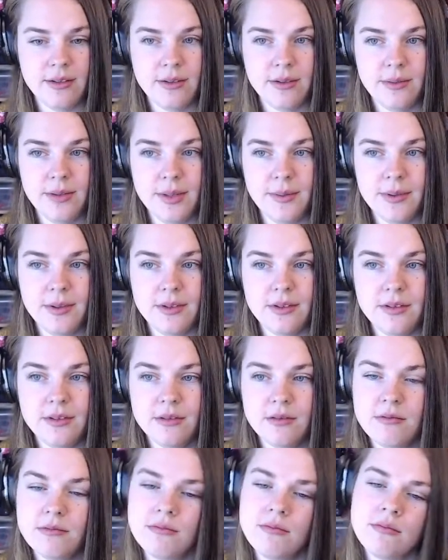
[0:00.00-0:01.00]
We will,
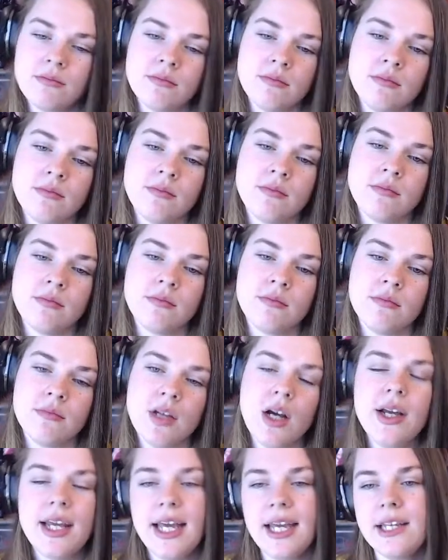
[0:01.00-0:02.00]

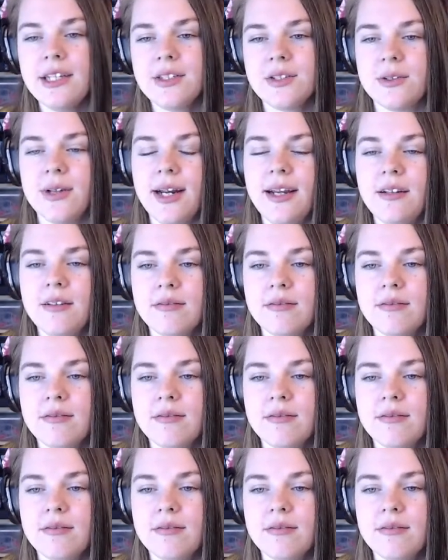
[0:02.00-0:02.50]
oh yeah, here's all right.